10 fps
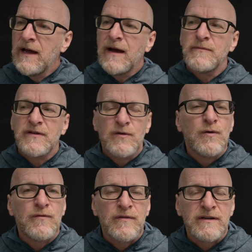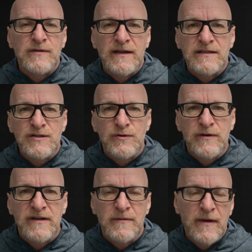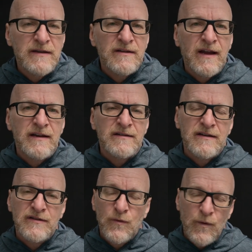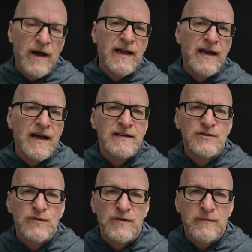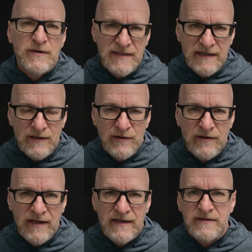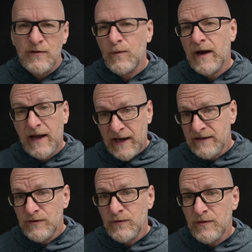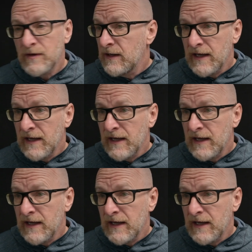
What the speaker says: I'm just hopefully trying to show you some insights as to why I choose particular things and why I do